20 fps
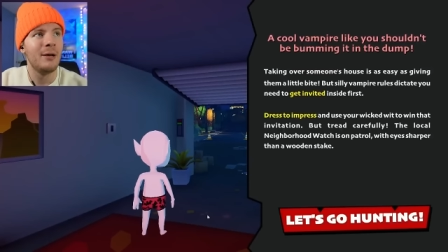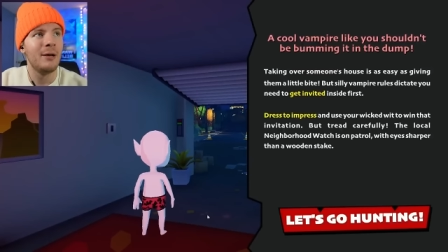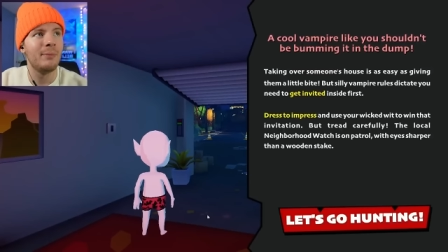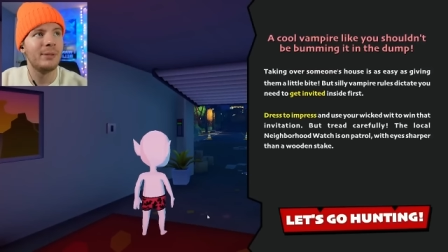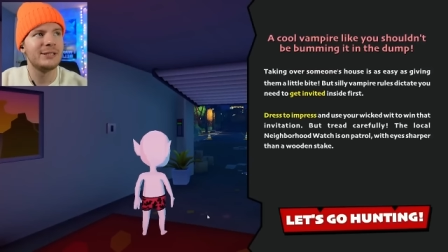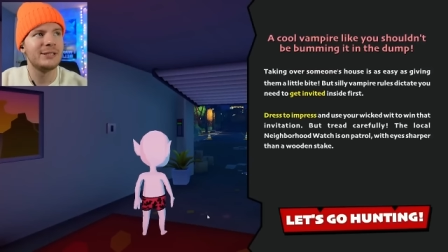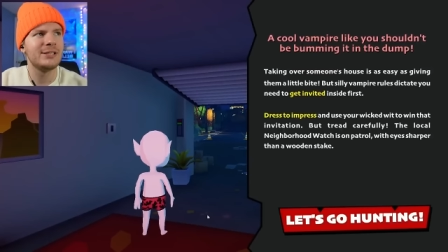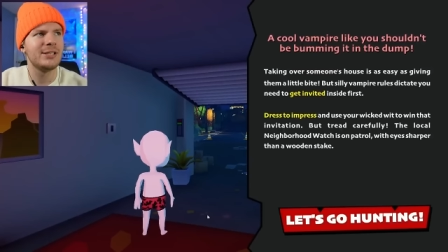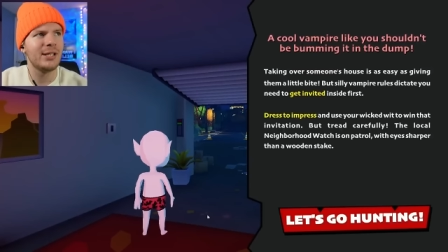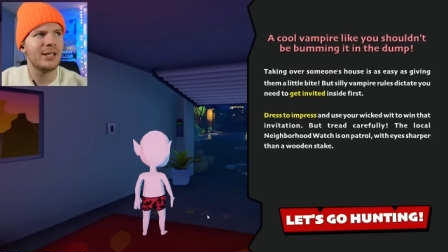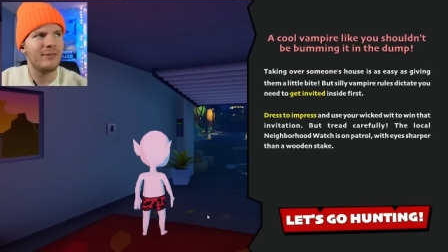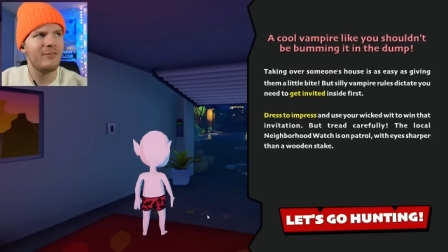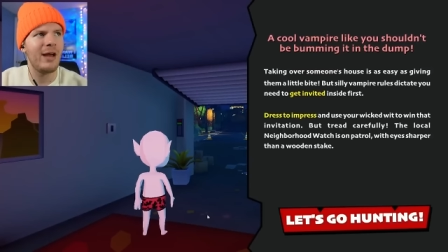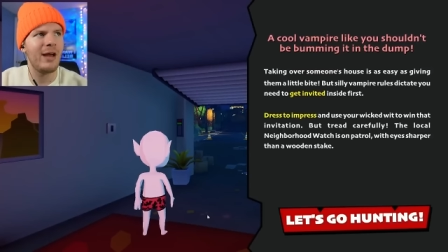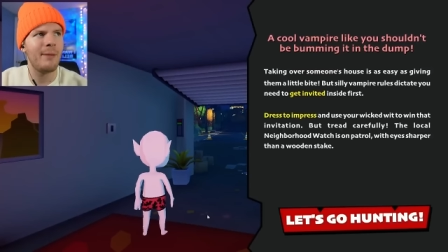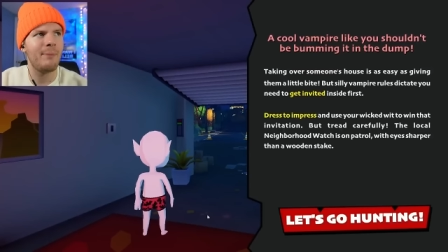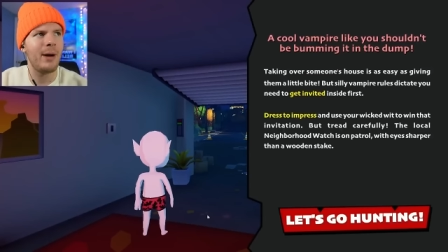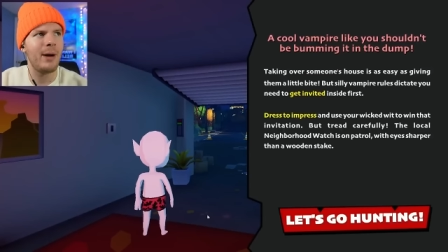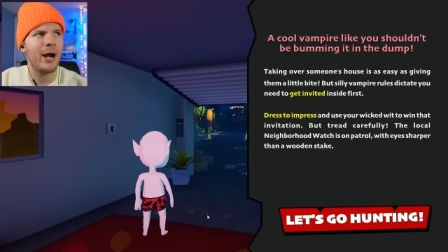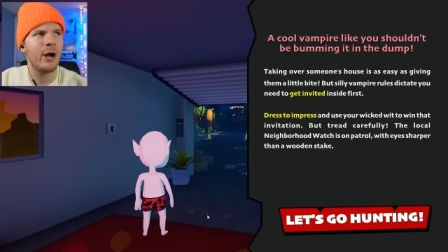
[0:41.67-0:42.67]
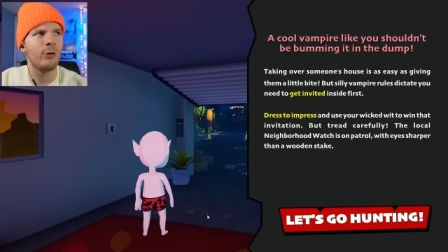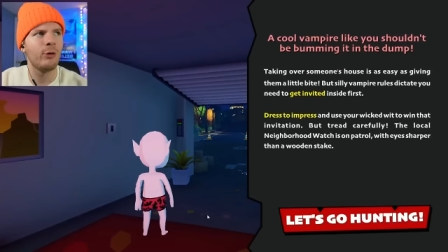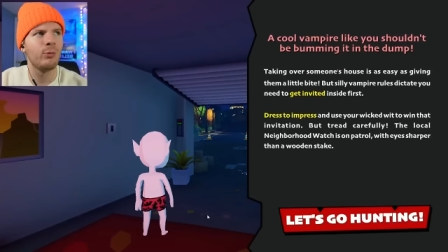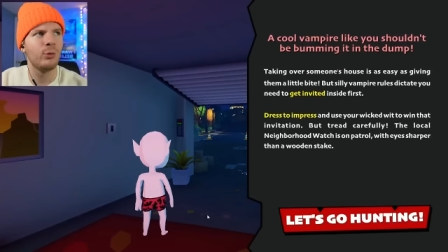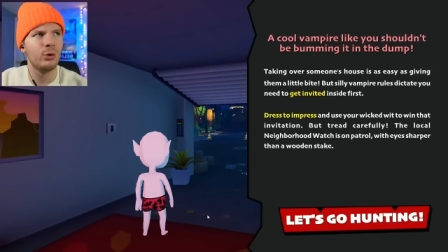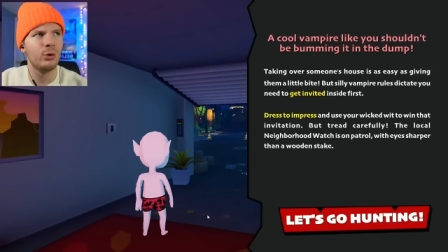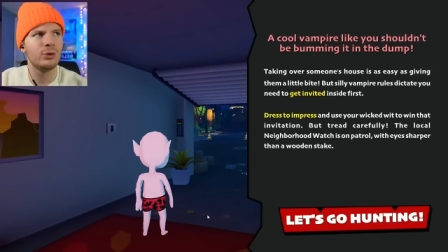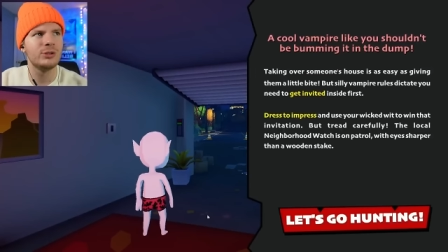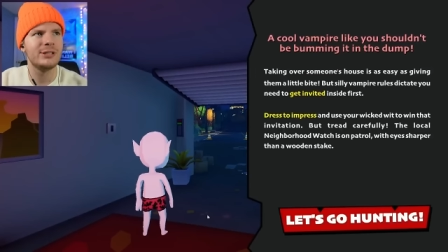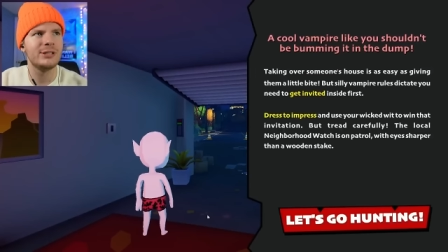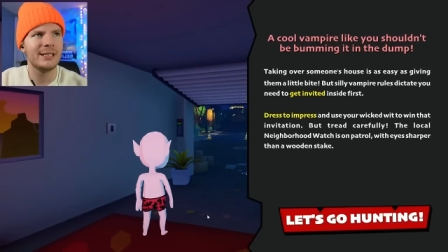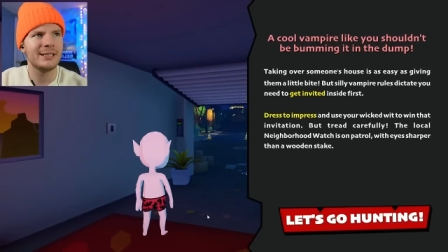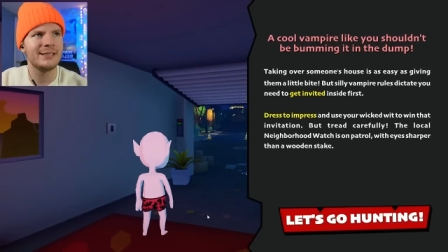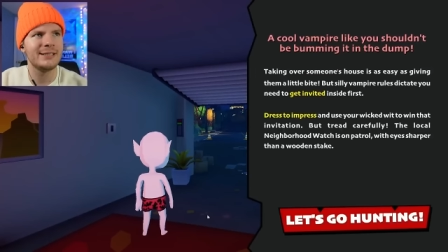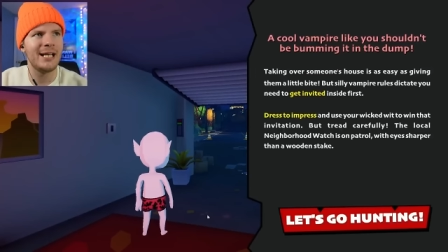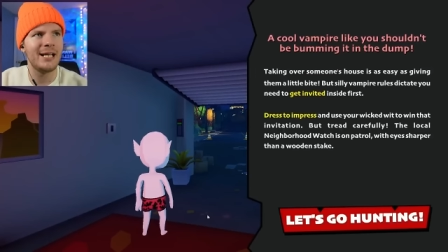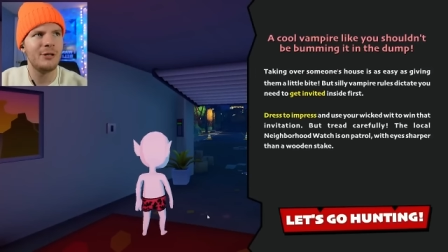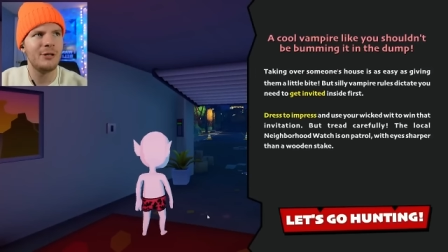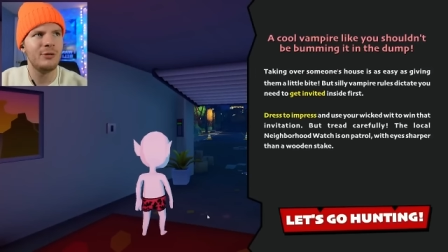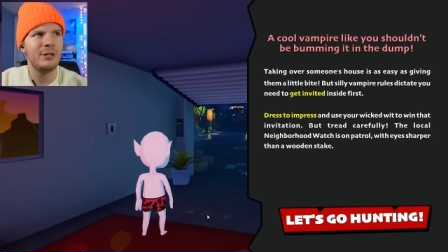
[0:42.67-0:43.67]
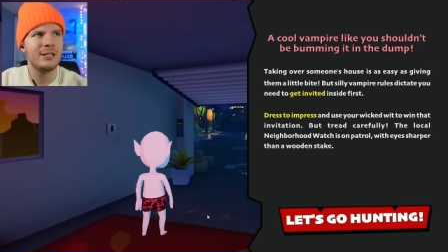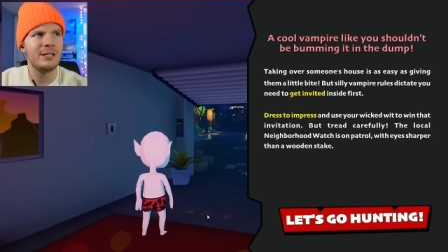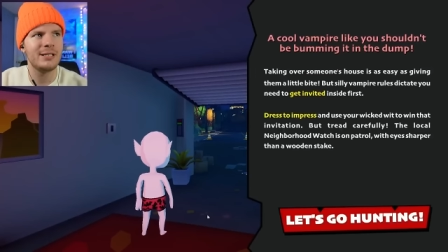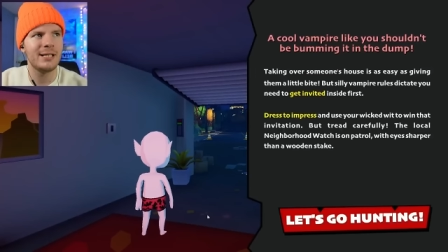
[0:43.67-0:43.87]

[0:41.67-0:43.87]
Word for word: but silly vampire rules dictate you need